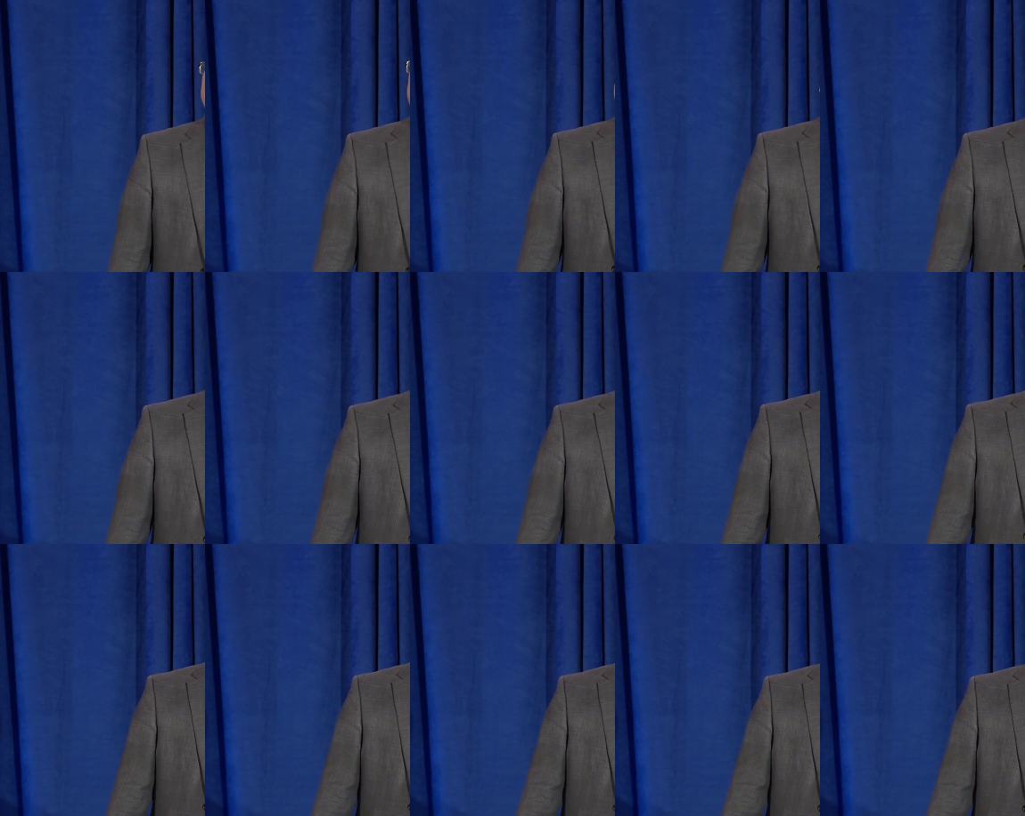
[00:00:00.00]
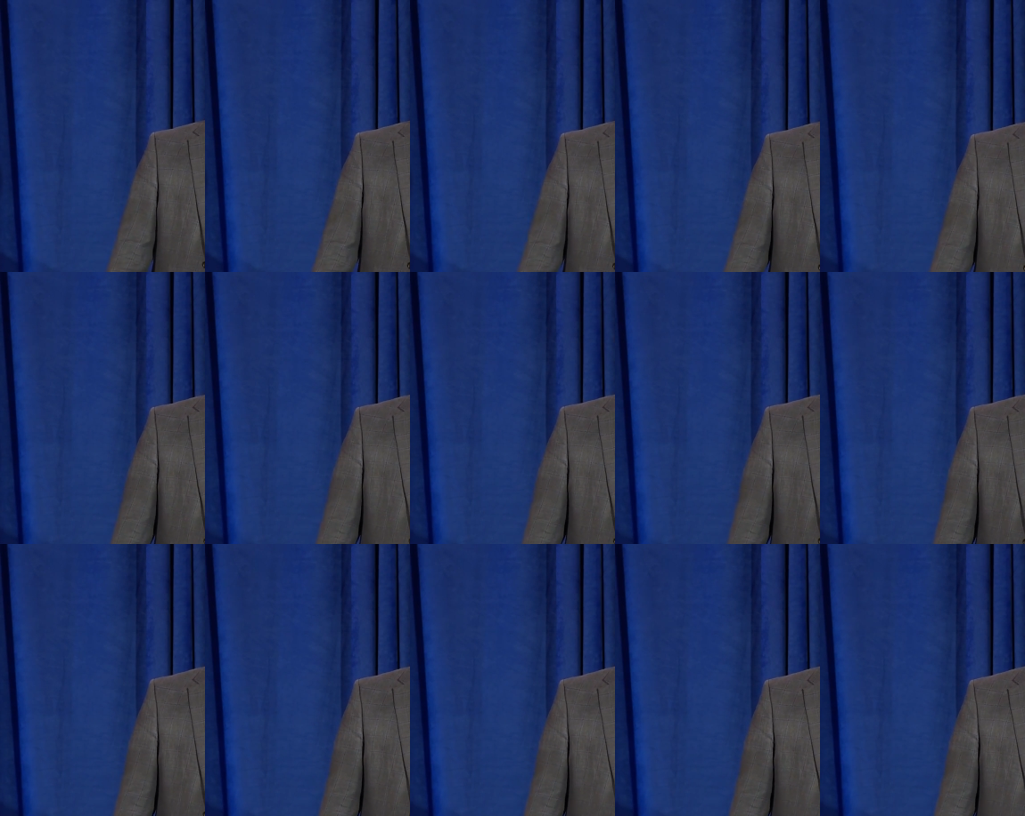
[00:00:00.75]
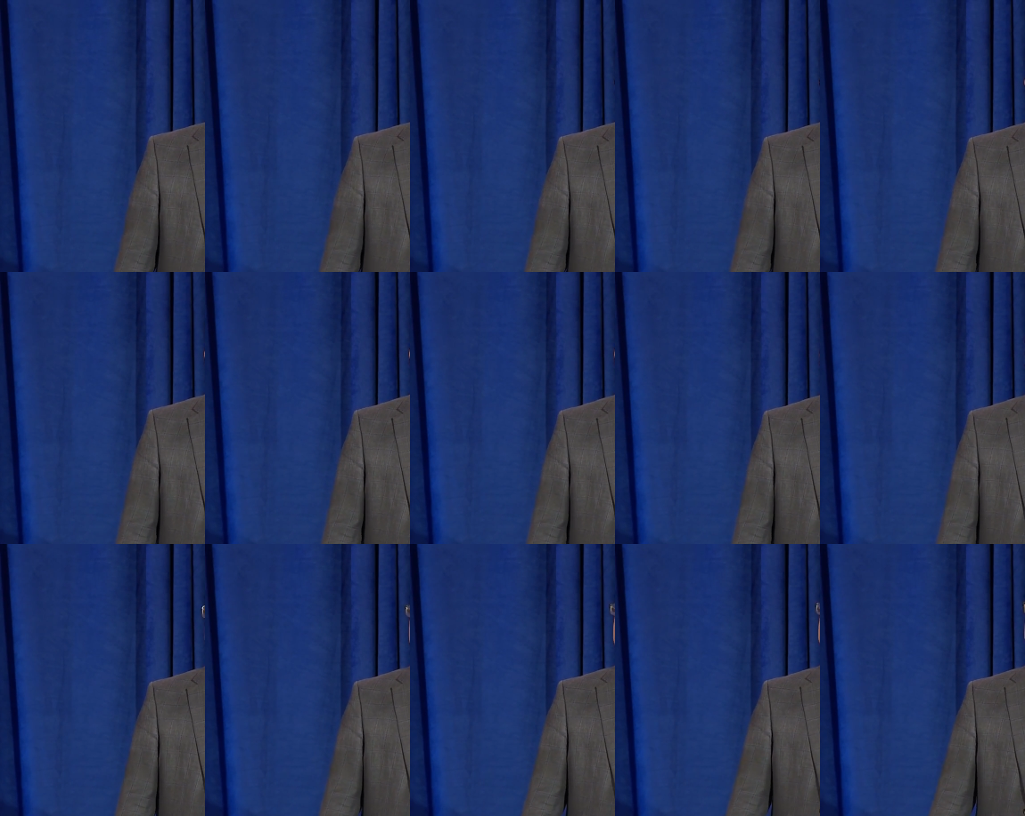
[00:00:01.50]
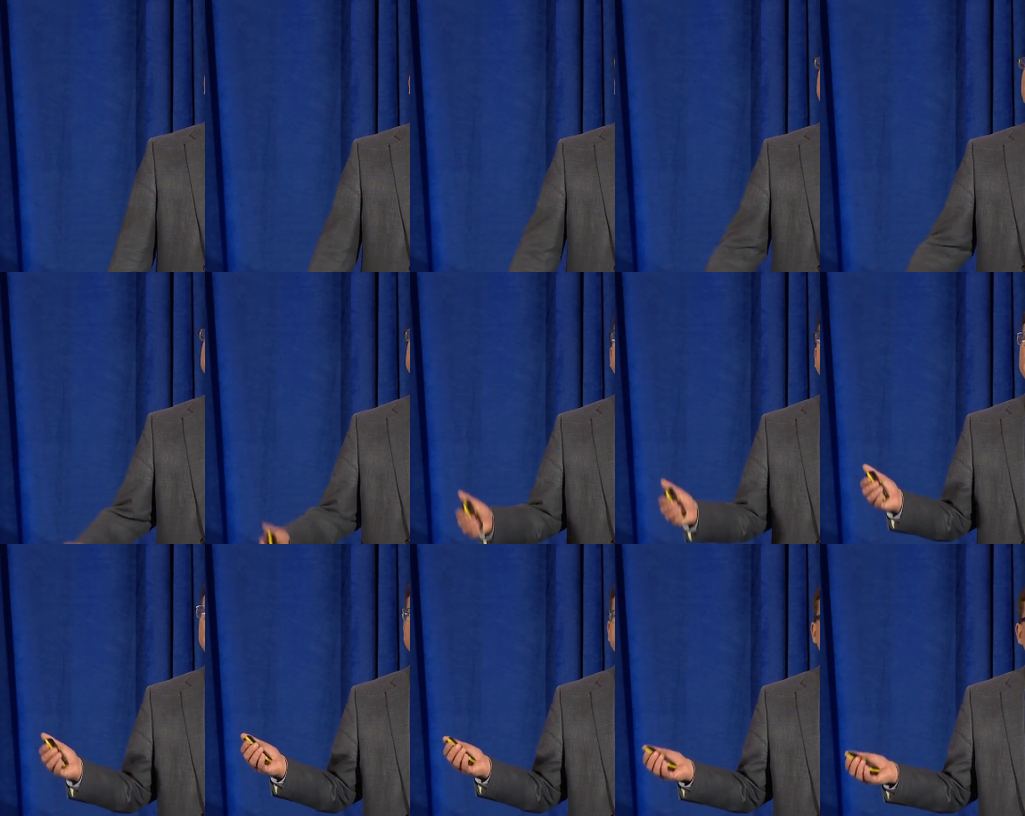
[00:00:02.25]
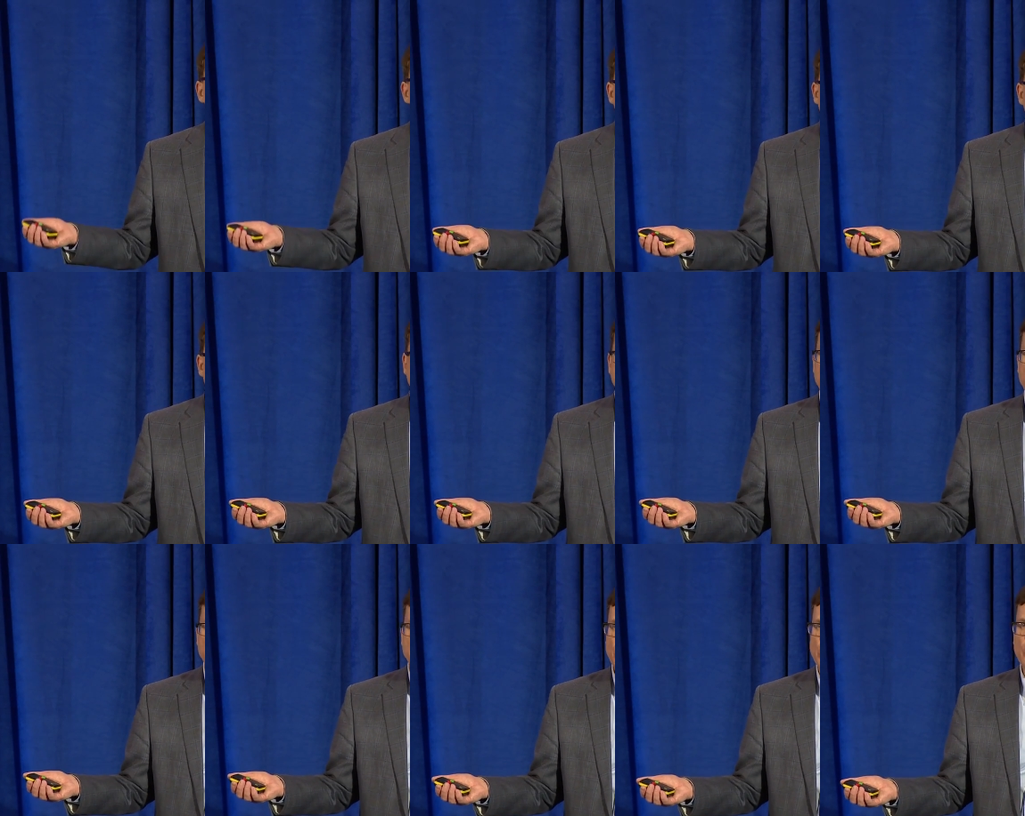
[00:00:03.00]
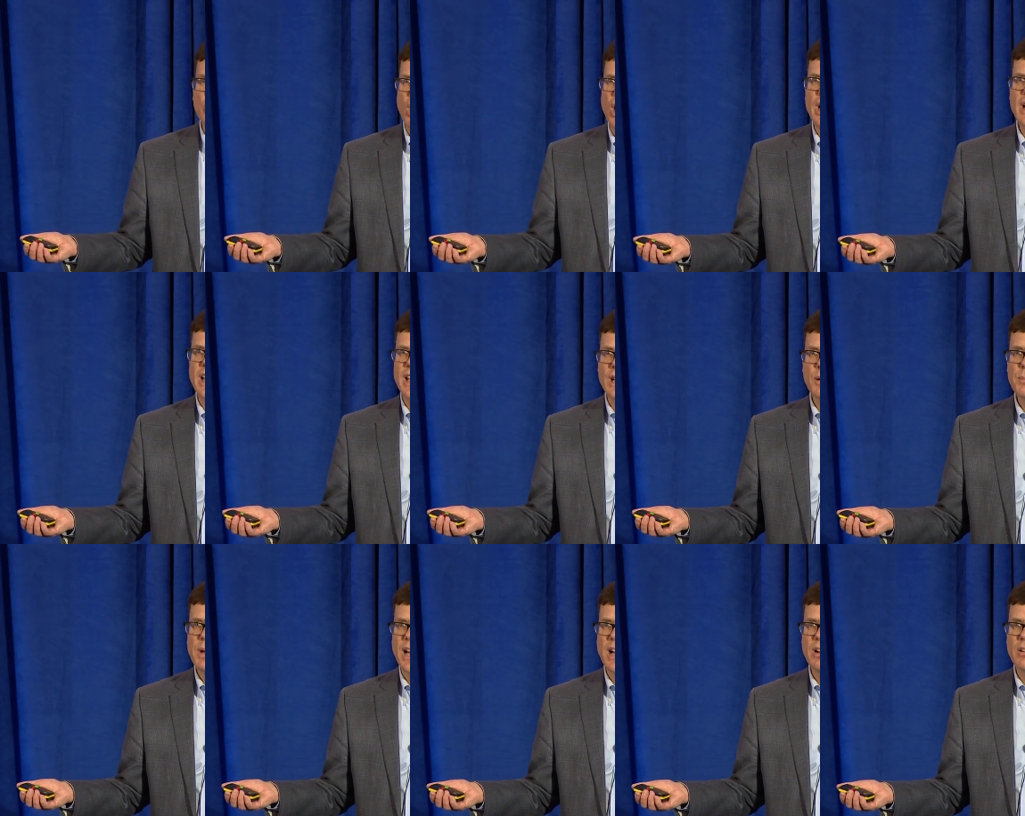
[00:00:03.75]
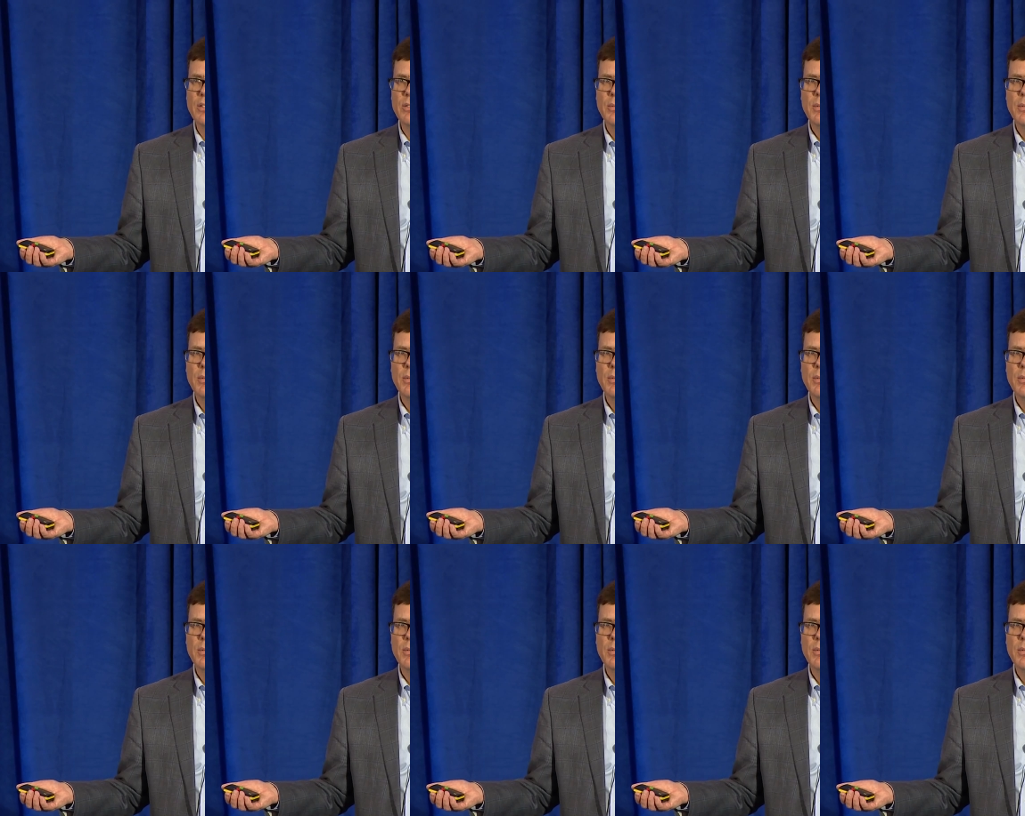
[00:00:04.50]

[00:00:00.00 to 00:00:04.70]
I've been her neighbor for 30 years. She doesn't understand what you're talking about.